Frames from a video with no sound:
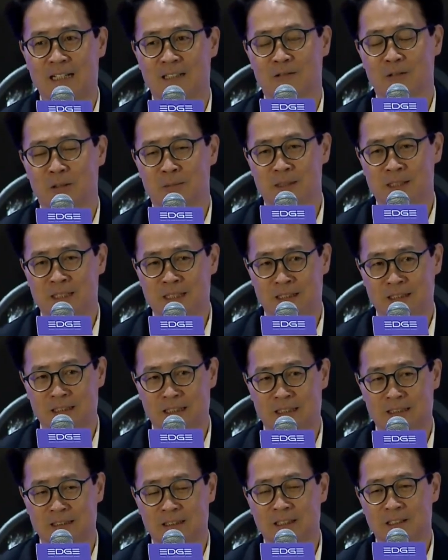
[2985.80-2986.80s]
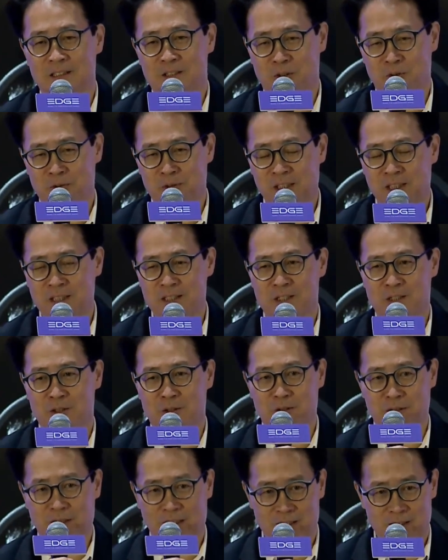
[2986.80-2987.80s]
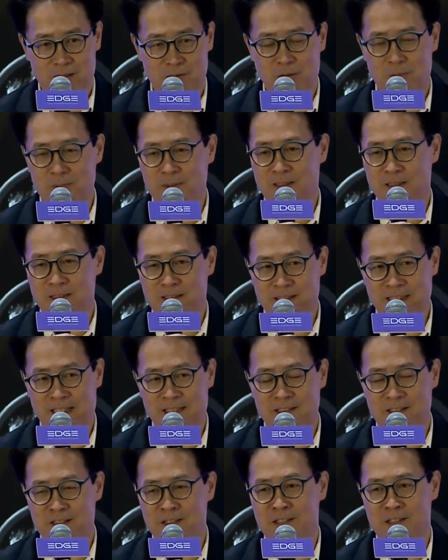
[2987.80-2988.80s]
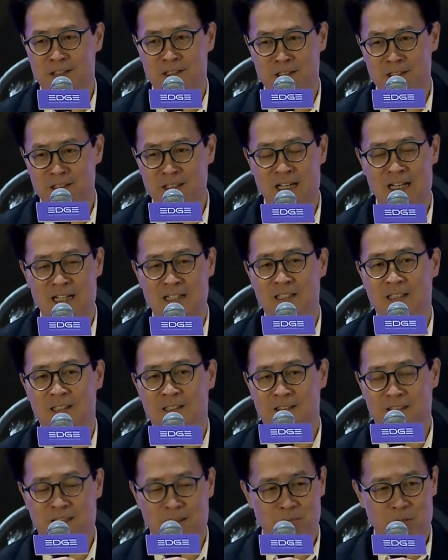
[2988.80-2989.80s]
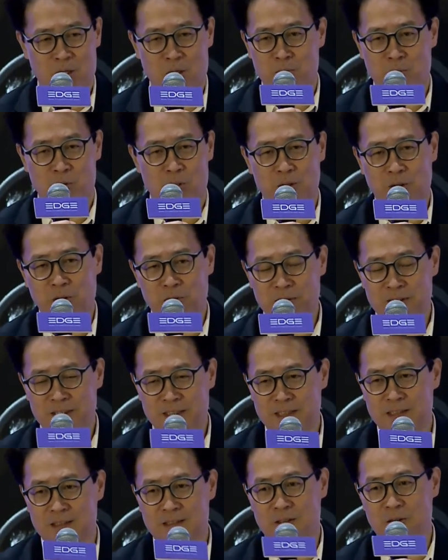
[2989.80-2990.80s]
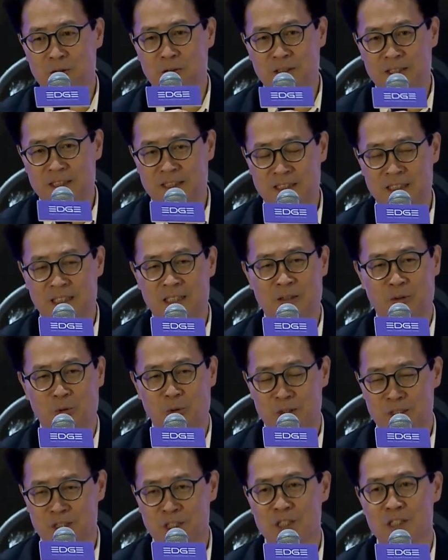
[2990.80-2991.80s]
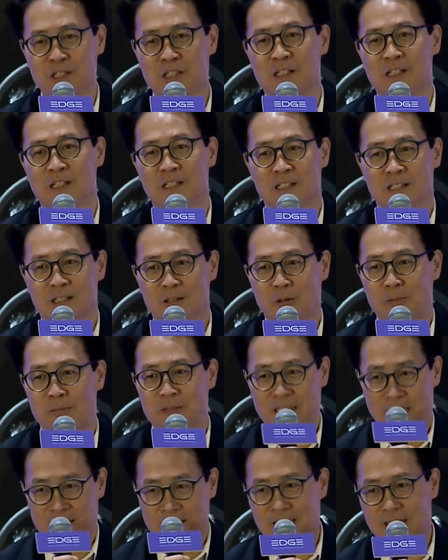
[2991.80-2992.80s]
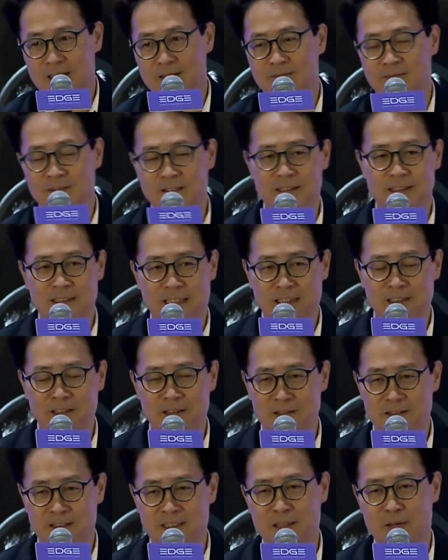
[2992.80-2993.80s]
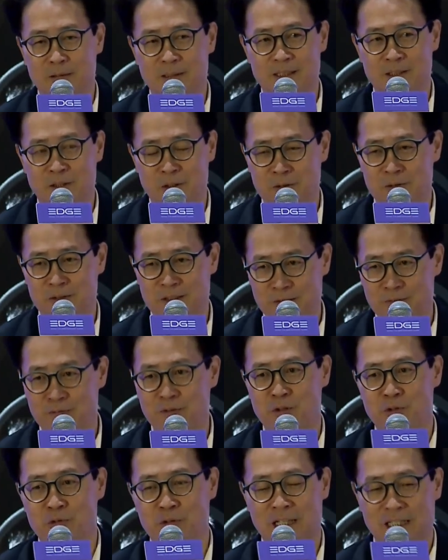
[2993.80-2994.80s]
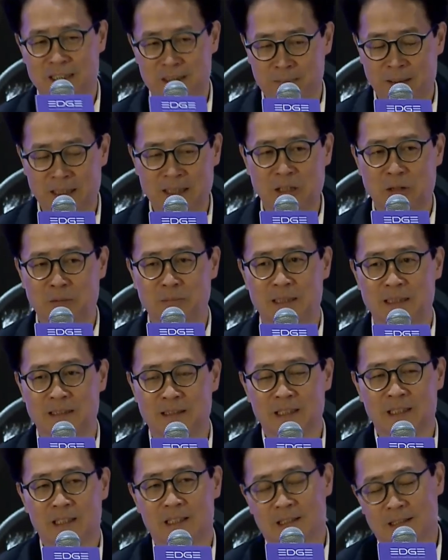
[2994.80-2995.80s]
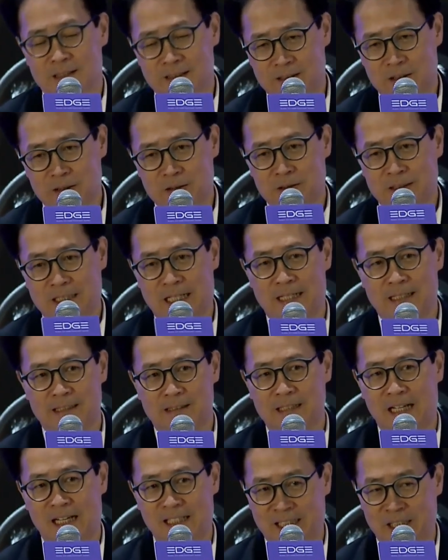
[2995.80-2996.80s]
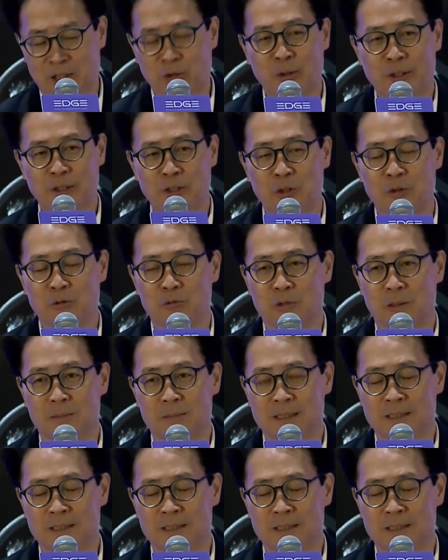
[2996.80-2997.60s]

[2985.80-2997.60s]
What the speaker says: always encourage friends to come to Hong Kong. So from our ministers to financial ministers and Chen have